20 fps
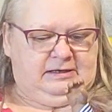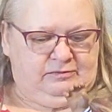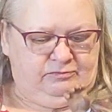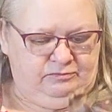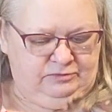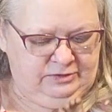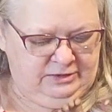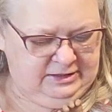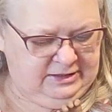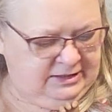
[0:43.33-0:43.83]
I
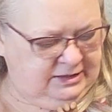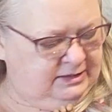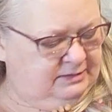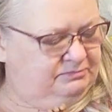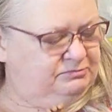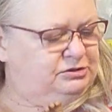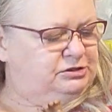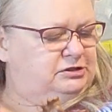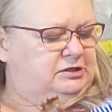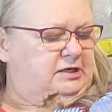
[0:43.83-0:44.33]
want to get
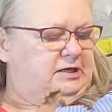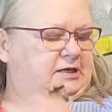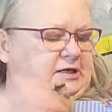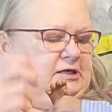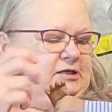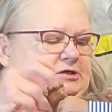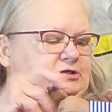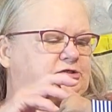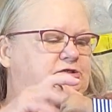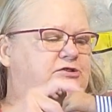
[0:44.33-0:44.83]
him
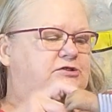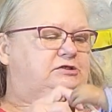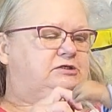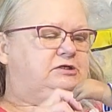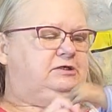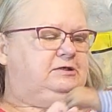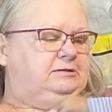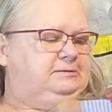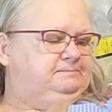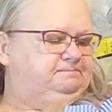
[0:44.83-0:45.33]

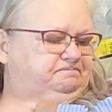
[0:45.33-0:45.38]
changed.